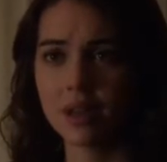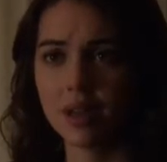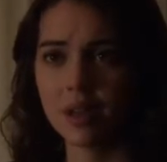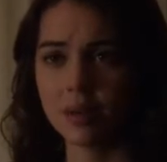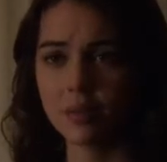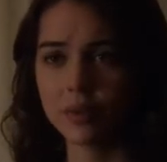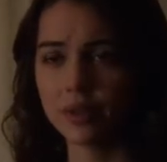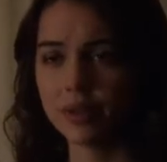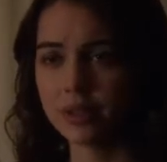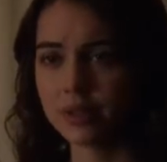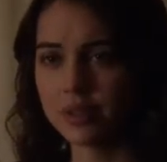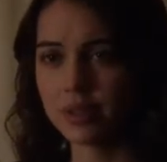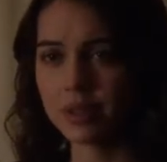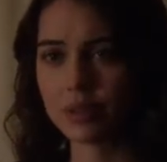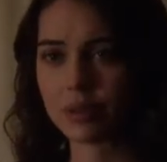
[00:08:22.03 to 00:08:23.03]
And when they
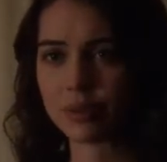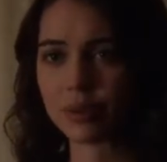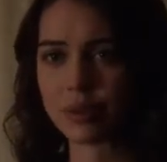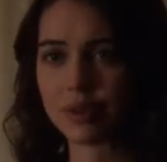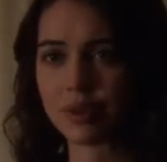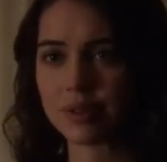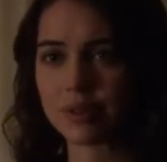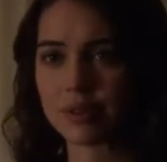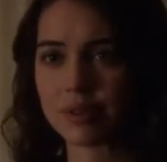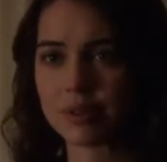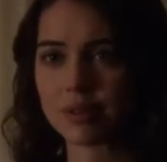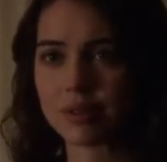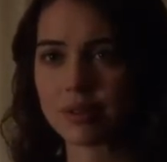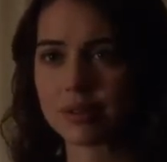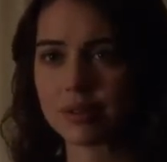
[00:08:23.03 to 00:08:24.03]
do,
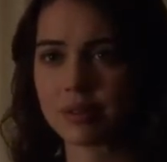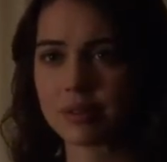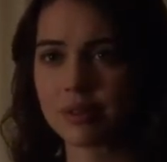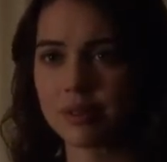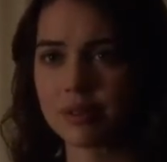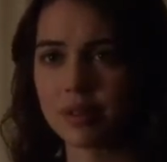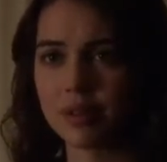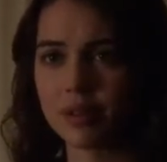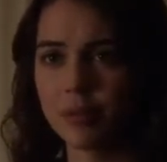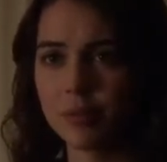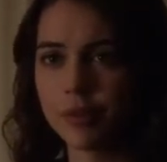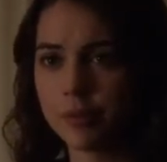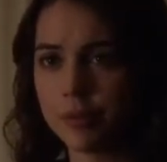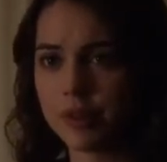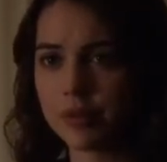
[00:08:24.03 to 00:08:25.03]
I hope
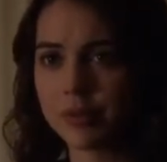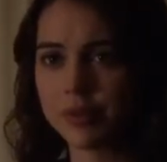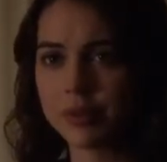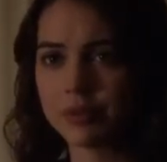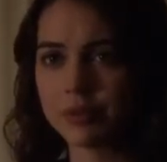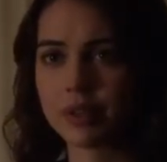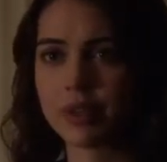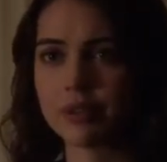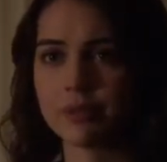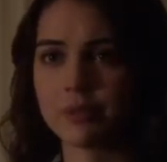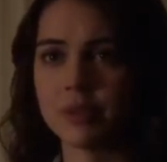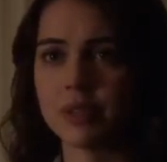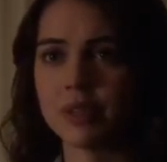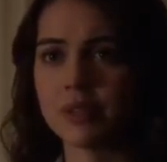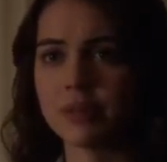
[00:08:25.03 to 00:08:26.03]
you'll be able to forgive
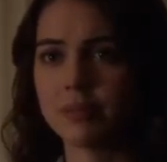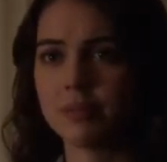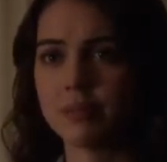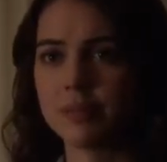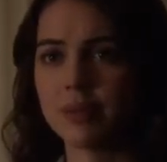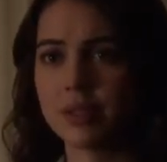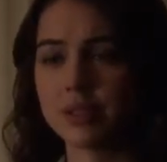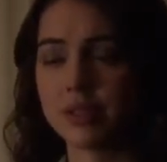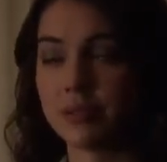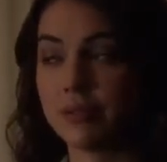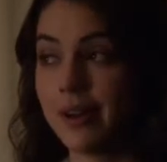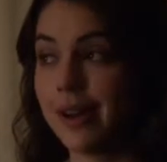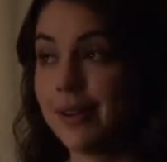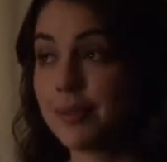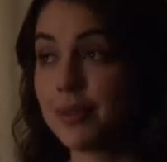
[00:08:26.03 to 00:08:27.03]
me. Because if
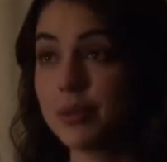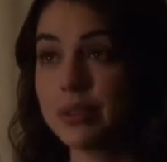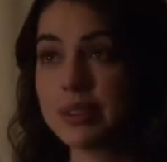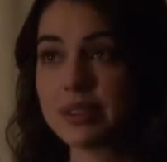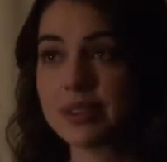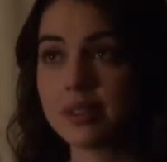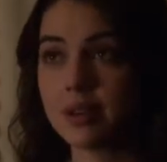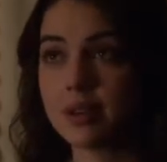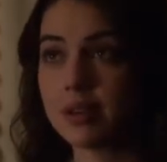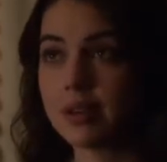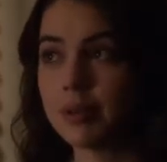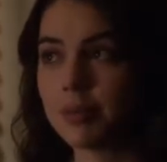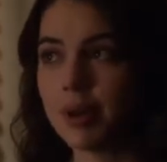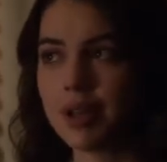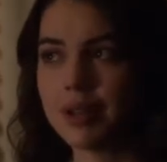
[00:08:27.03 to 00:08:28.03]
I'm going to start
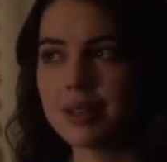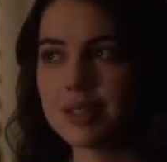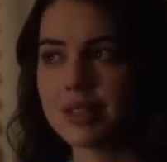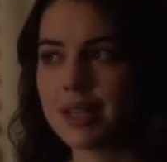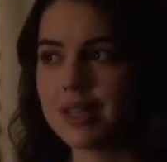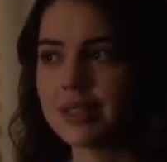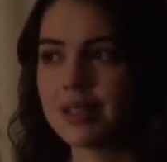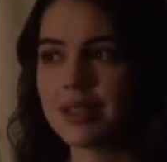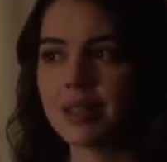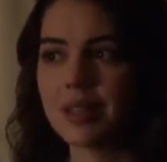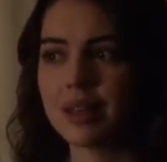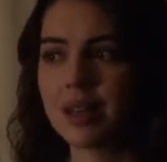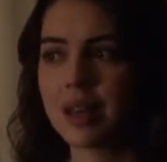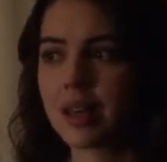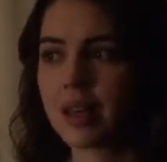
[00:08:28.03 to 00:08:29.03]
apologizing,
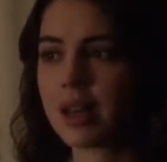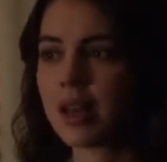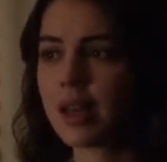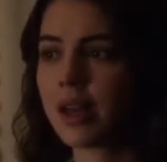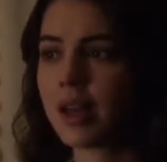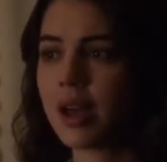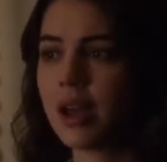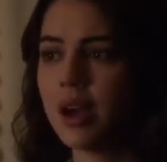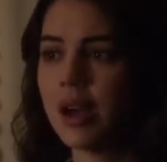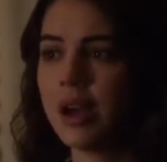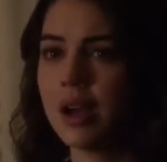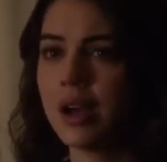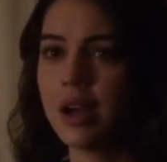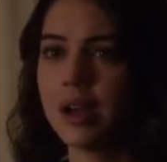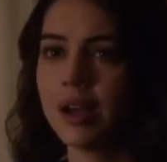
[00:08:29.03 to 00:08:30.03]

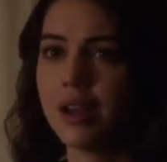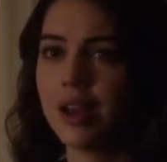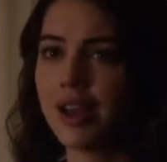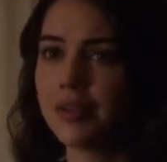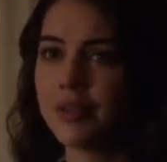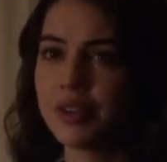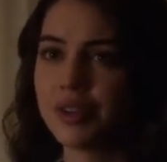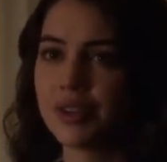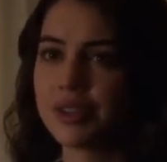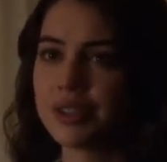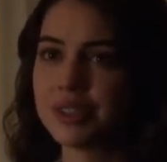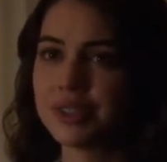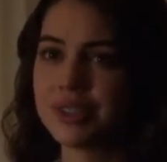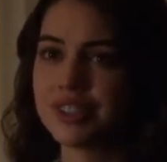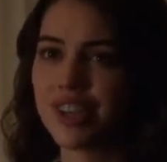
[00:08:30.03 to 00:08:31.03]
Henry, you're at
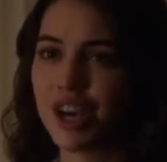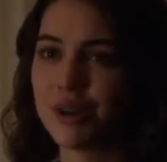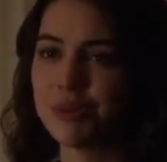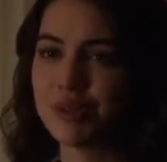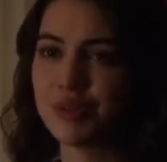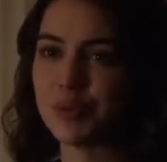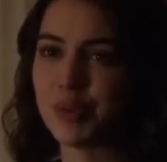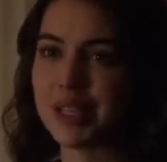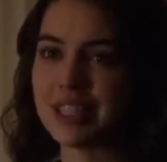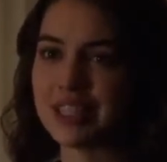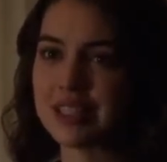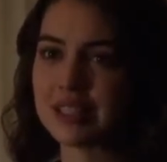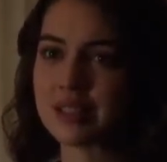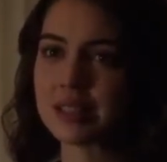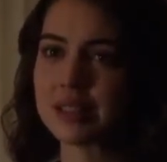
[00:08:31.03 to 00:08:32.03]
the top of my
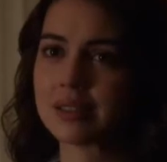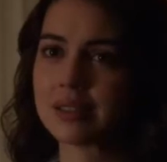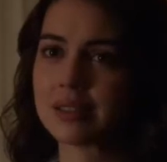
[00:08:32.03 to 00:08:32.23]
list.